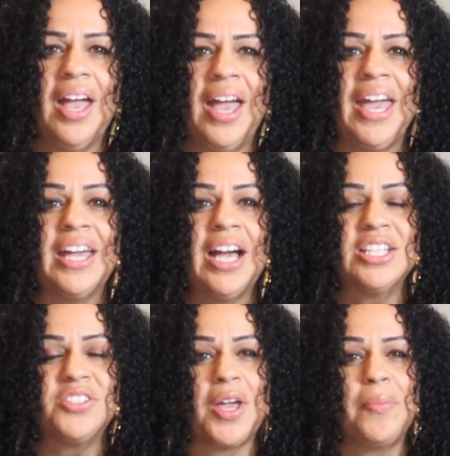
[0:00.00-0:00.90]
Hey,
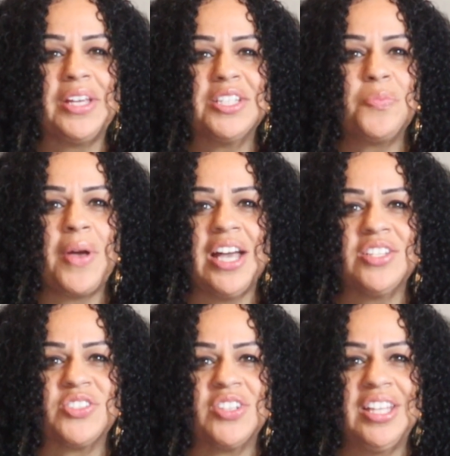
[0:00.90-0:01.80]
God's family, it's
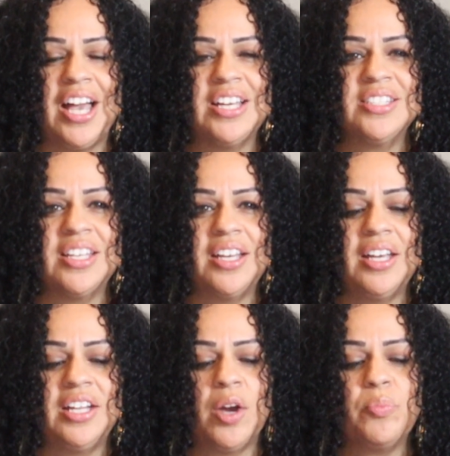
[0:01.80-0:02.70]
Pastor Liza,
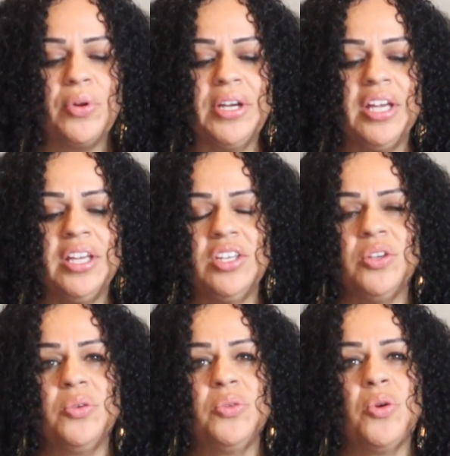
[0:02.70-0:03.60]
and I'm bringing
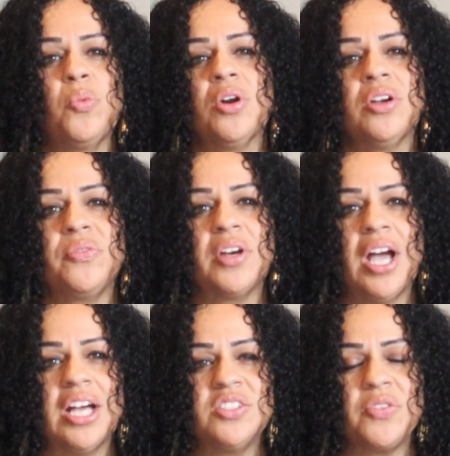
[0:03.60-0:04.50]
you the word for
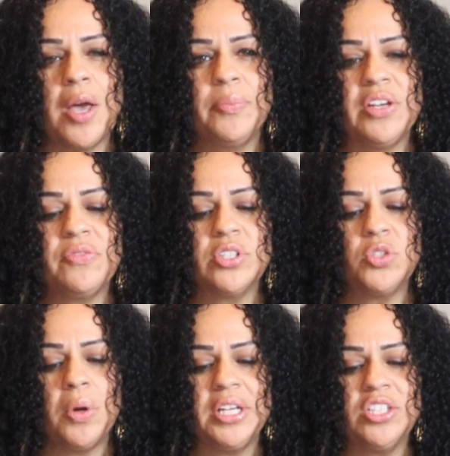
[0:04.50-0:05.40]
God's family for
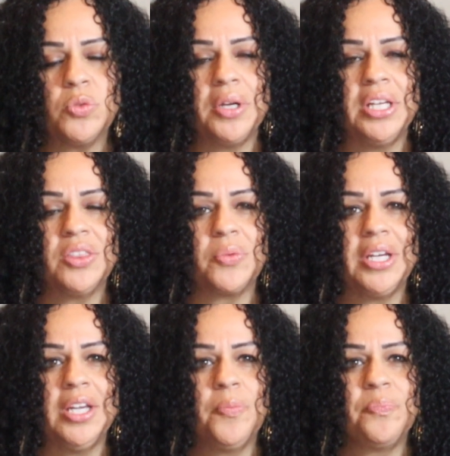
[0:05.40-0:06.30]
2023.